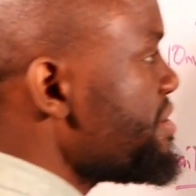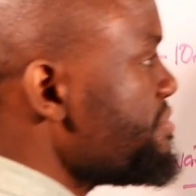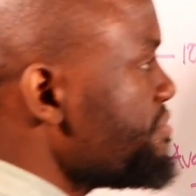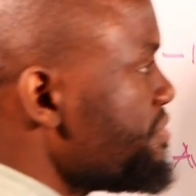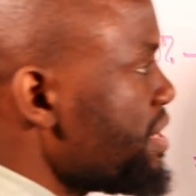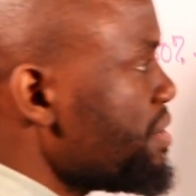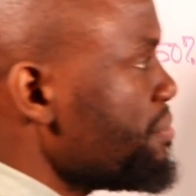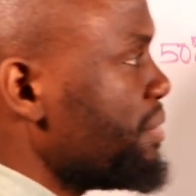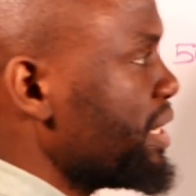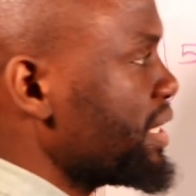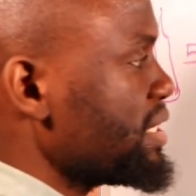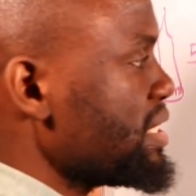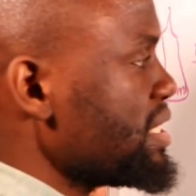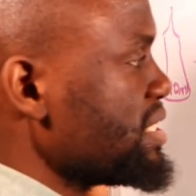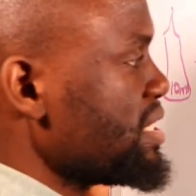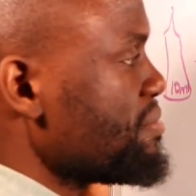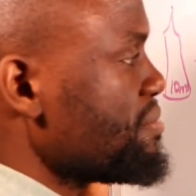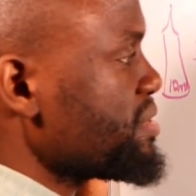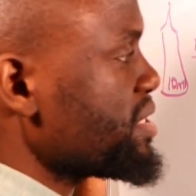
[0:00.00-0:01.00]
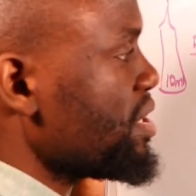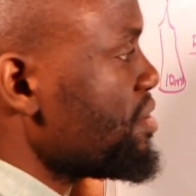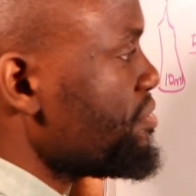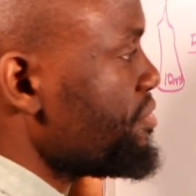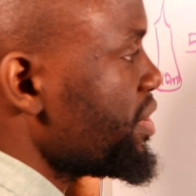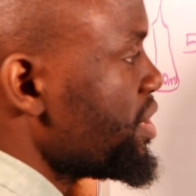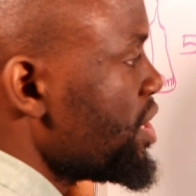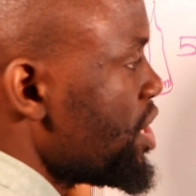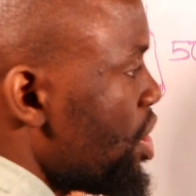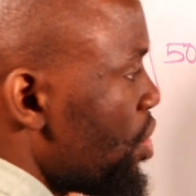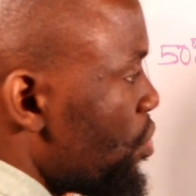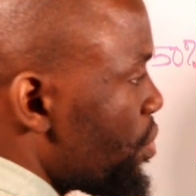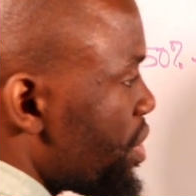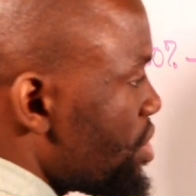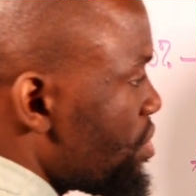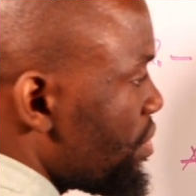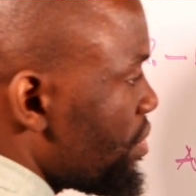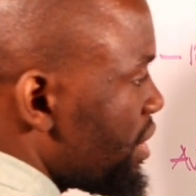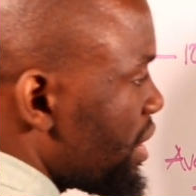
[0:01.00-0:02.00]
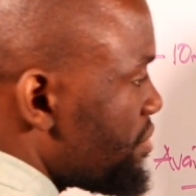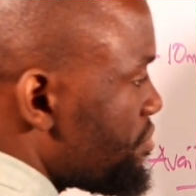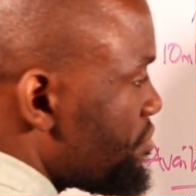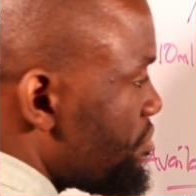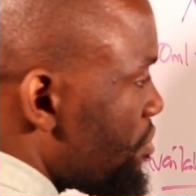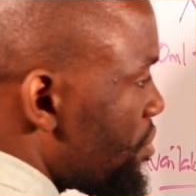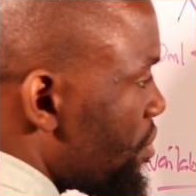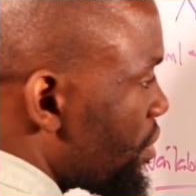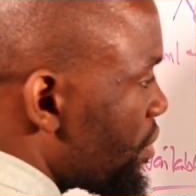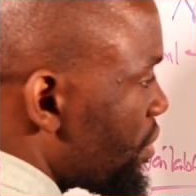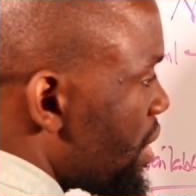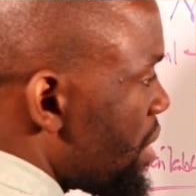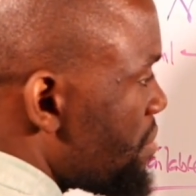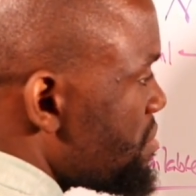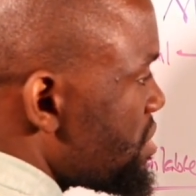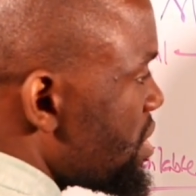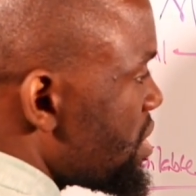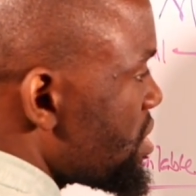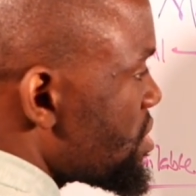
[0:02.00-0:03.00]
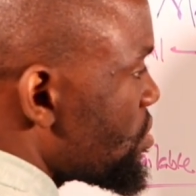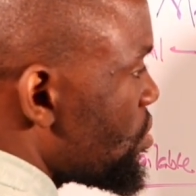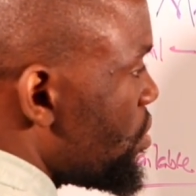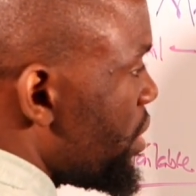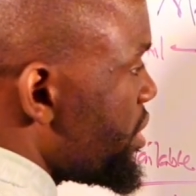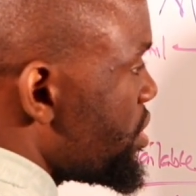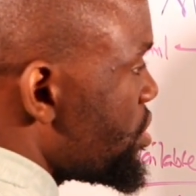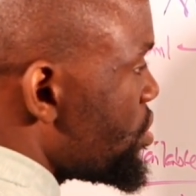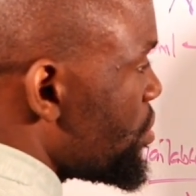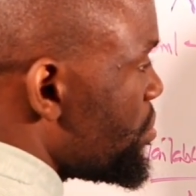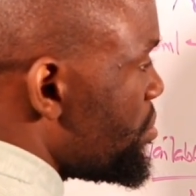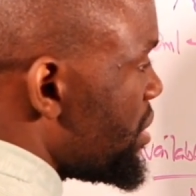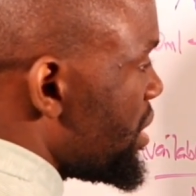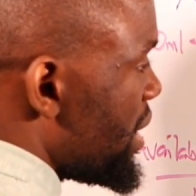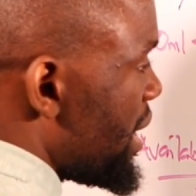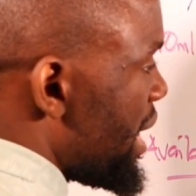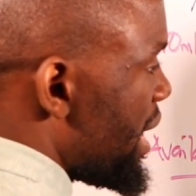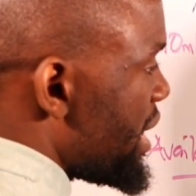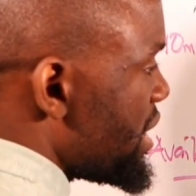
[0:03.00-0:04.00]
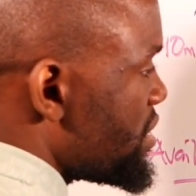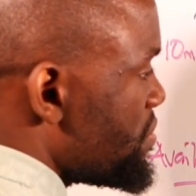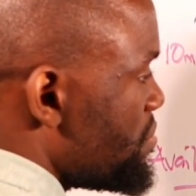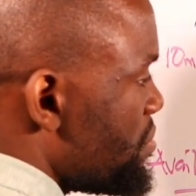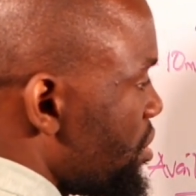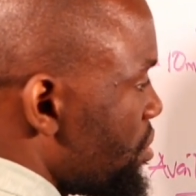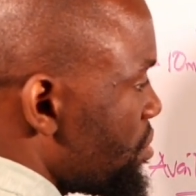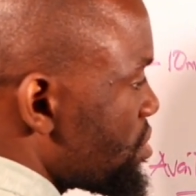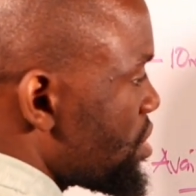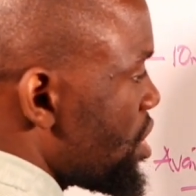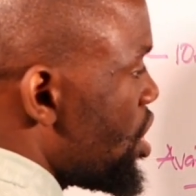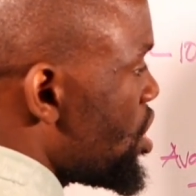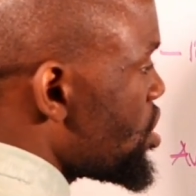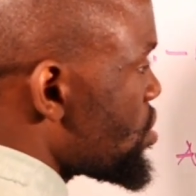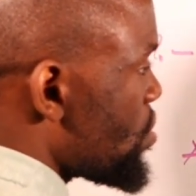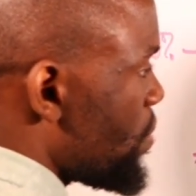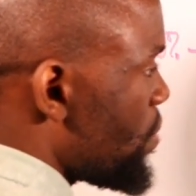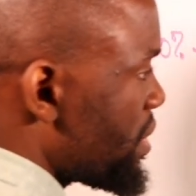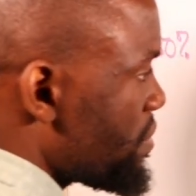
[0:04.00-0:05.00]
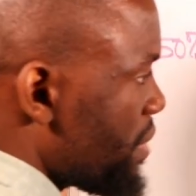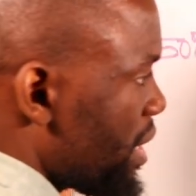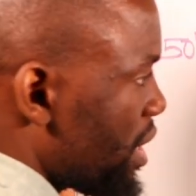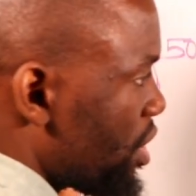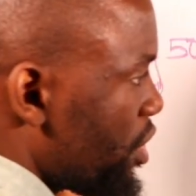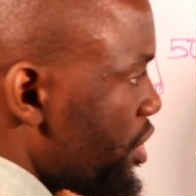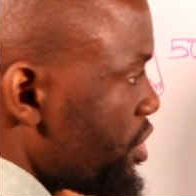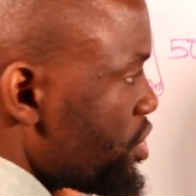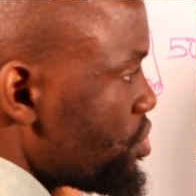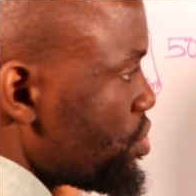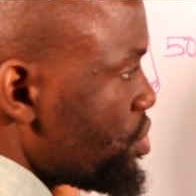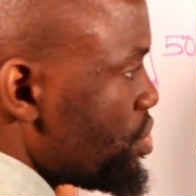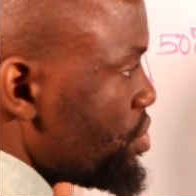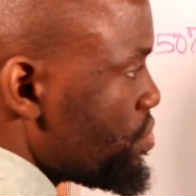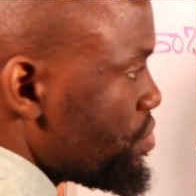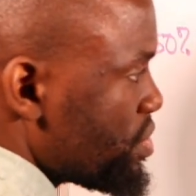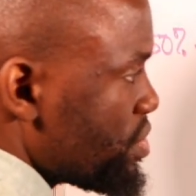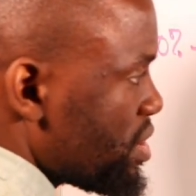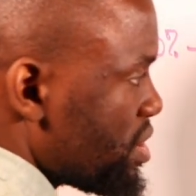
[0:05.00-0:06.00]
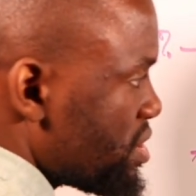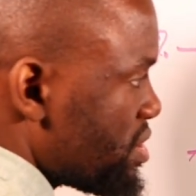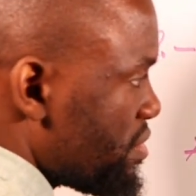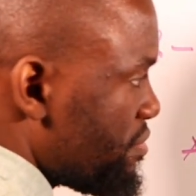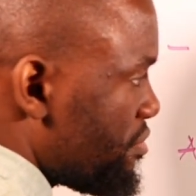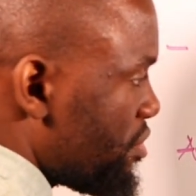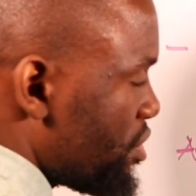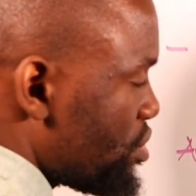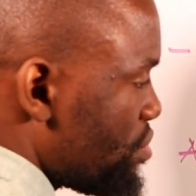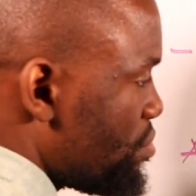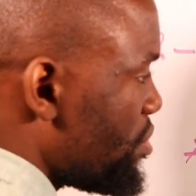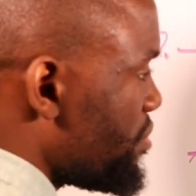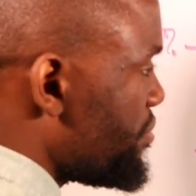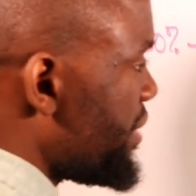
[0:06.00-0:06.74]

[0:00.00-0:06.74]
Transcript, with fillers: IV magnesium sulfate, we know that 4 grams is going to be 8 mils. So what we are going to use is a volume